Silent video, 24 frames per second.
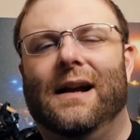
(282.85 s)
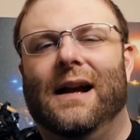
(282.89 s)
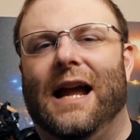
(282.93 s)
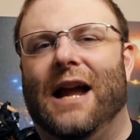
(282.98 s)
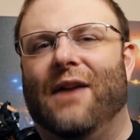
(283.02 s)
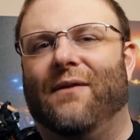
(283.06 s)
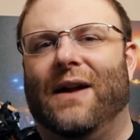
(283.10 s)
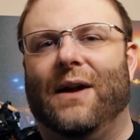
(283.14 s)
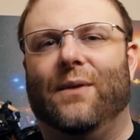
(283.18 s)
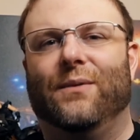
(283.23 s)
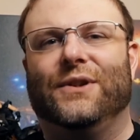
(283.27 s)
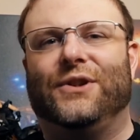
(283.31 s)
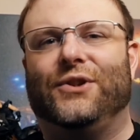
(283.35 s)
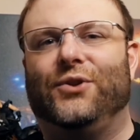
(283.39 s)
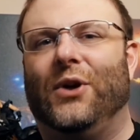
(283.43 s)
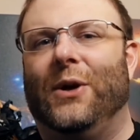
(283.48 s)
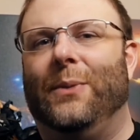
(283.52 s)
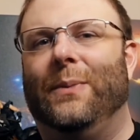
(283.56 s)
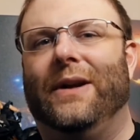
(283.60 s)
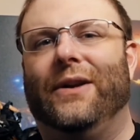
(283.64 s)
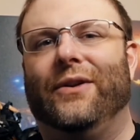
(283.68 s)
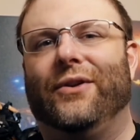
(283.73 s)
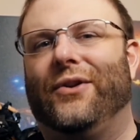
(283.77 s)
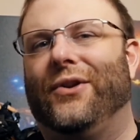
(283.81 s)
If I was
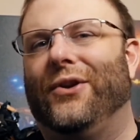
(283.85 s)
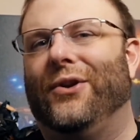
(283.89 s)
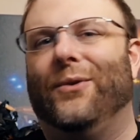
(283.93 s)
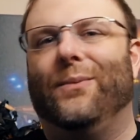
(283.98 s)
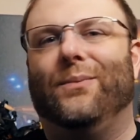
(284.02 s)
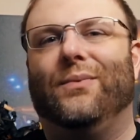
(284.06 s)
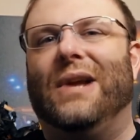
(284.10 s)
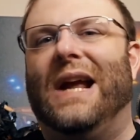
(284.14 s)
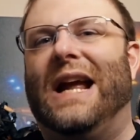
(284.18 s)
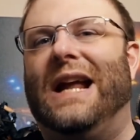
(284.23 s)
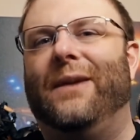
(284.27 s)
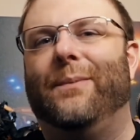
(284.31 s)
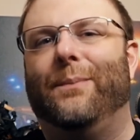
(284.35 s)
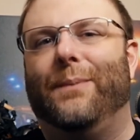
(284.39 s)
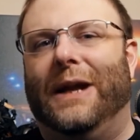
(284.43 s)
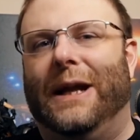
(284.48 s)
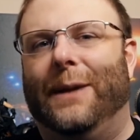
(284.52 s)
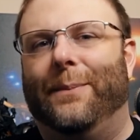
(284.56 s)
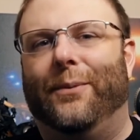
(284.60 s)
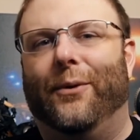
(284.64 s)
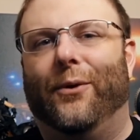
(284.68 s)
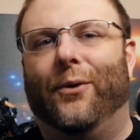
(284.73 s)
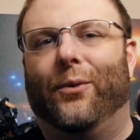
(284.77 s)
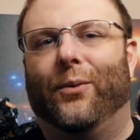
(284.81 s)
streaming to 10
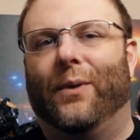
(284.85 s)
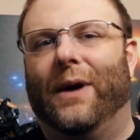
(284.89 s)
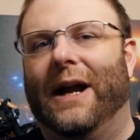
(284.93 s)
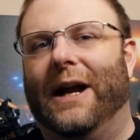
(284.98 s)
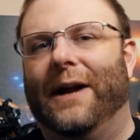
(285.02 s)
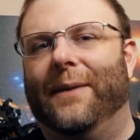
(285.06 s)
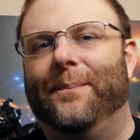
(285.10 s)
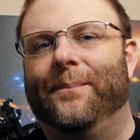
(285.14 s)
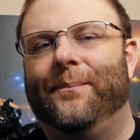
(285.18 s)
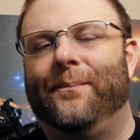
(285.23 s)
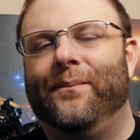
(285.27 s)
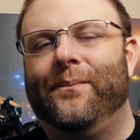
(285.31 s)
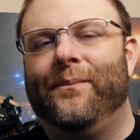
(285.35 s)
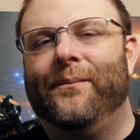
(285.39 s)
people, right,